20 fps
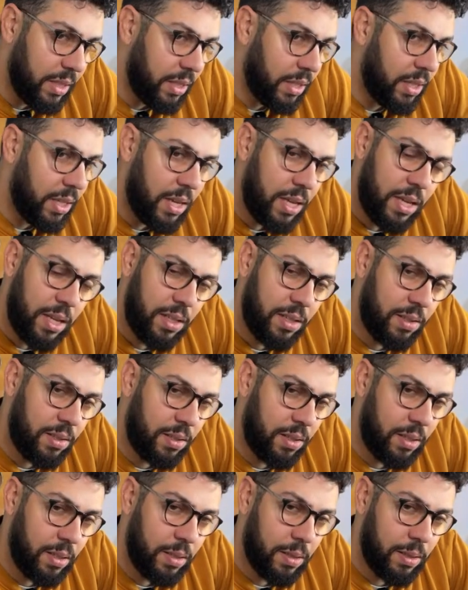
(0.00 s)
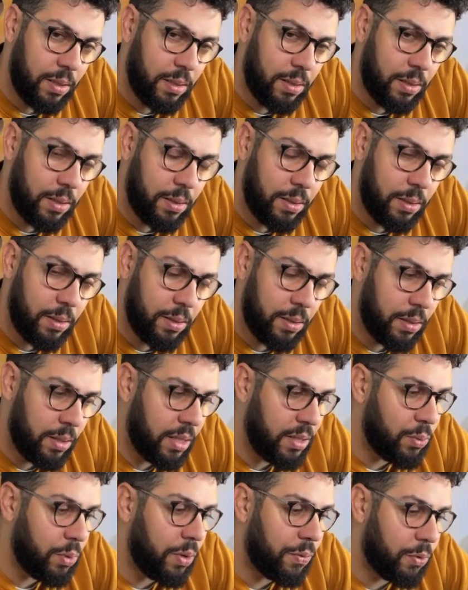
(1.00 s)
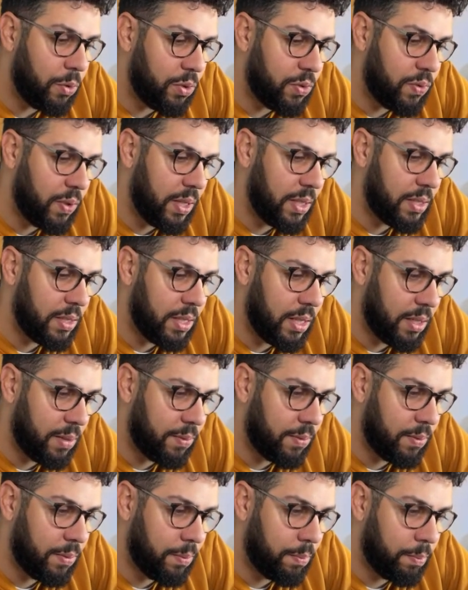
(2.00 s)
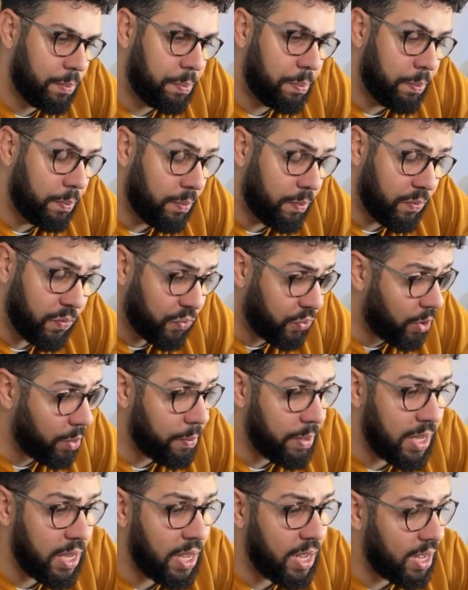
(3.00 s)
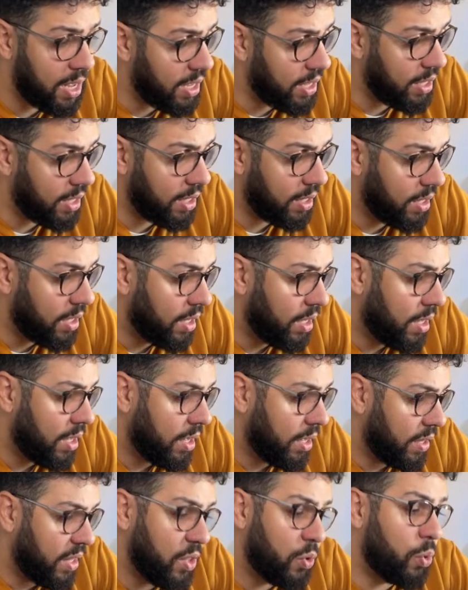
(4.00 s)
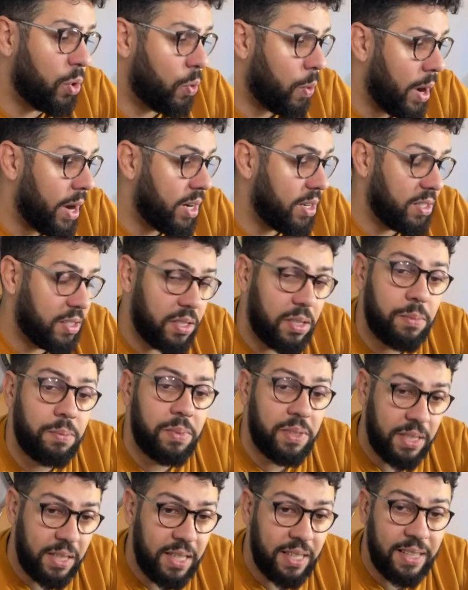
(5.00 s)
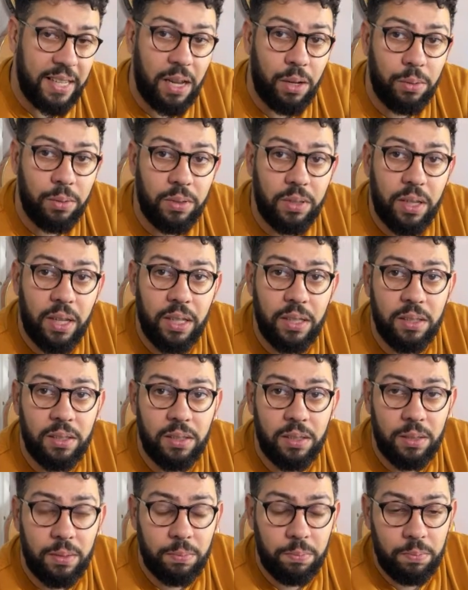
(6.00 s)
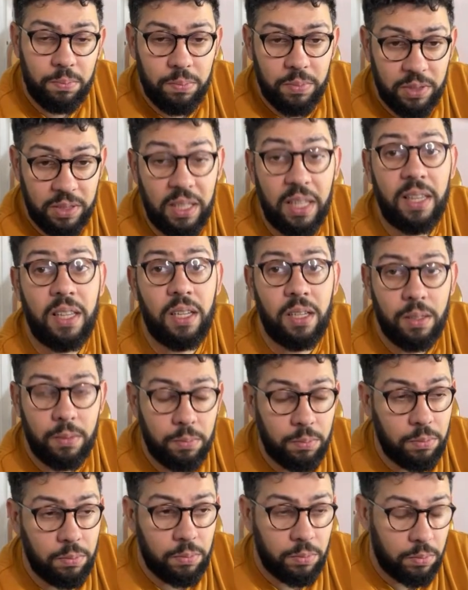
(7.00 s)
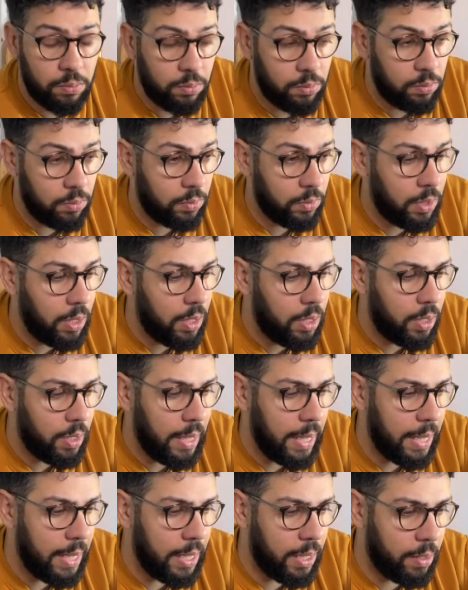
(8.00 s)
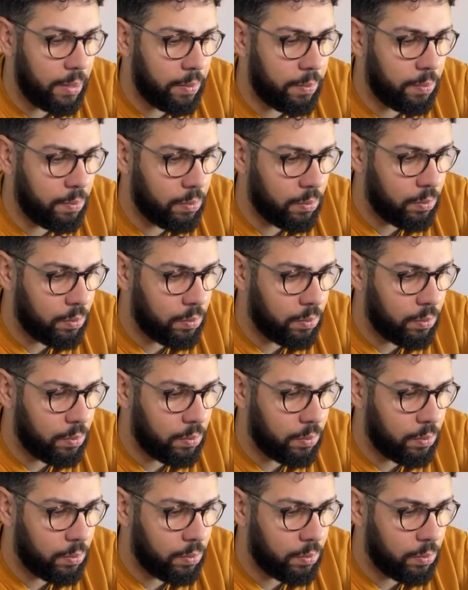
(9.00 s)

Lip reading: Yeah, it's one of those things that for me, it requires sitting down and studying. Um,